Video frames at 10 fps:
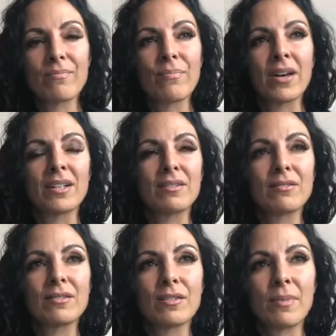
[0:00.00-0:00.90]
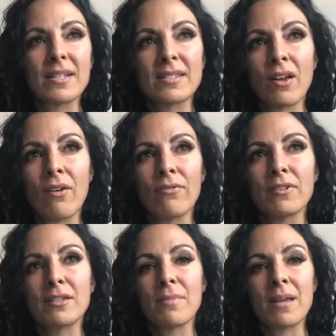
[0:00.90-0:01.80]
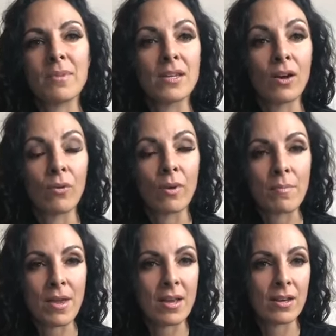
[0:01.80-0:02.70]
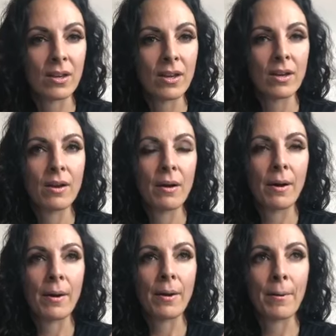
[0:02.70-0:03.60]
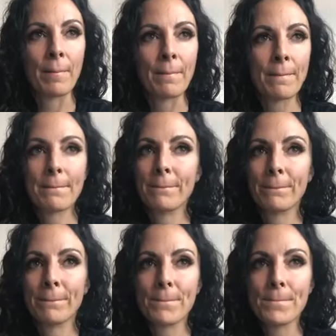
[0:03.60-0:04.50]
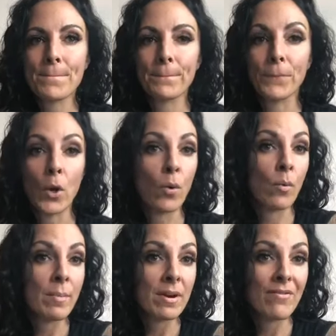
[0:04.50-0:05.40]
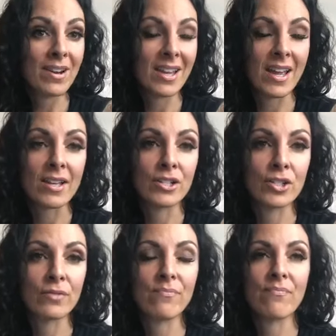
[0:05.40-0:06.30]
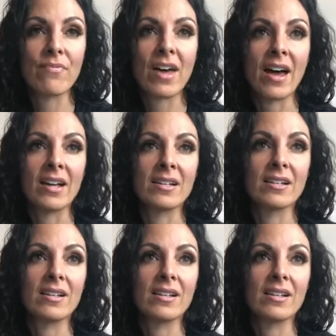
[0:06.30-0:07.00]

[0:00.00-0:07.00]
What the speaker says: but to myself and to maybe young women, or women of any age, that